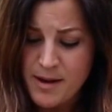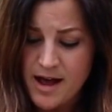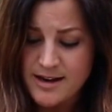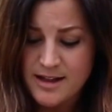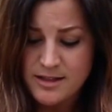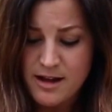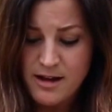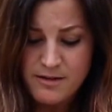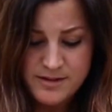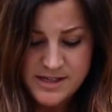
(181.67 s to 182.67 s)
pot, and I
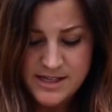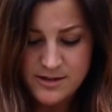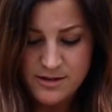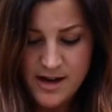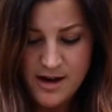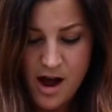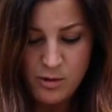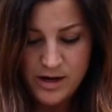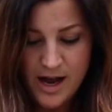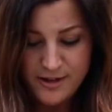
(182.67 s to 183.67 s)
love the teal kind of
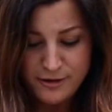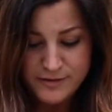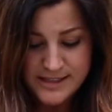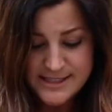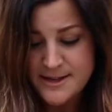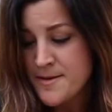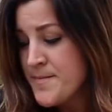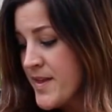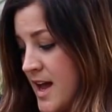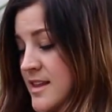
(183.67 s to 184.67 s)
aqua color of this.
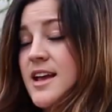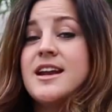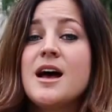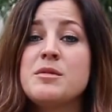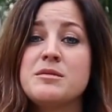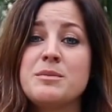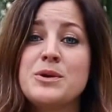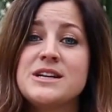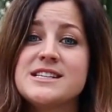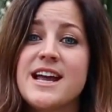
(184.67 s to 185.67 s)
And then I'm gonna be
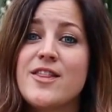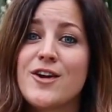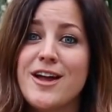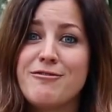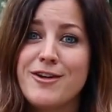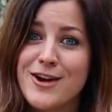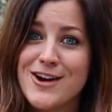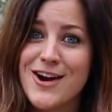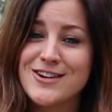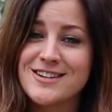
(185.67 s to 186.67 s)
putting together a fairy
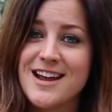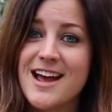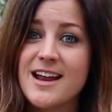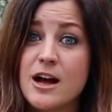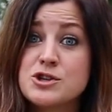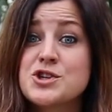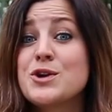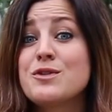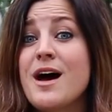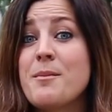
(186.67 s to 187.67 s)
garden, and I'll show
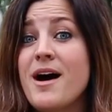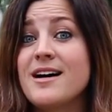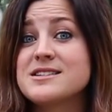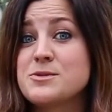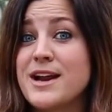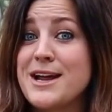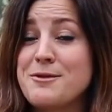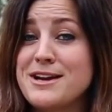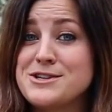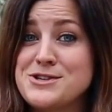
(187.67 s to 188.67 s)
you that pot when I get
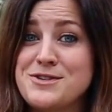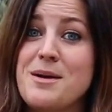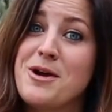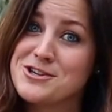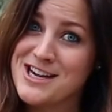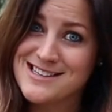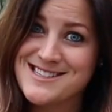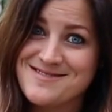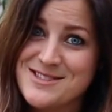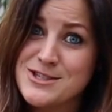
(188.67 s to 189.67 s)
ready to do that project.
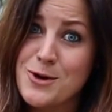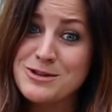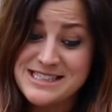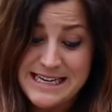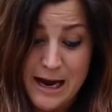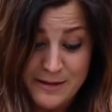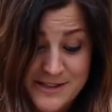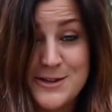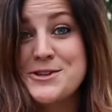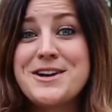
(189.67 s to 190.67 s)
So we'll see how
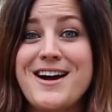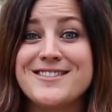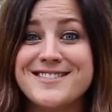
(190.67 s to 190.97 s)
these all turn out.